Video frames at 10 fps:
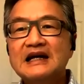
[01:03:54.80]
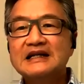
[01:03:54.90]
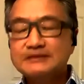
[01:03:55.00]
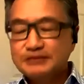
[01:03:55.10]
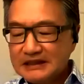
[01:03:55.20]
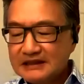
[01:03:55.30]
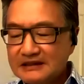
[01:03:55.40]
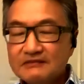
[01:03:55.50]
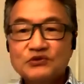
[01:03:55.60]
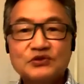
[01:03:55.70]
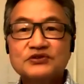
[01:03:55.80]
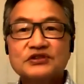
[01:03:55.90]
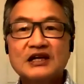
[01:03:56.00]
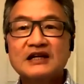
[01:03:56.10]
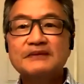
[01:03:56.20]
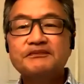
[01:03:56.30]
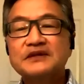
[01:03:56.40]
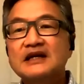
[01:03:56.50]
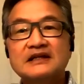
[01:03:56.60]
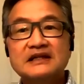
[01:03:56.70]
has been to say,
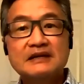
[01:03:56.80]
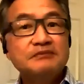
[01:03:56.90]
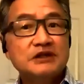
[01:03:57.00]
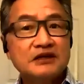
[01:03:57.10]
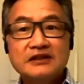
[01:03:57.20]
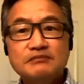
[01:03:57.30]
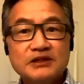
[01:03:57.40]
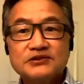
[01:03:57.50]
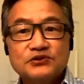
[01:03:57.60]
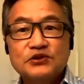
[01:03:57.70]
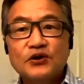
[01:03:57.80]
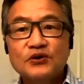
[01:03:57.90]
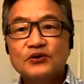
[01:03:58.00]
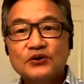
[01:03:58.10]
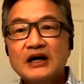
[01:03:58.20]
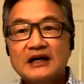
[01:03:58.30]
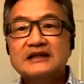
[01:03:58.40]
Kim Jong-un must know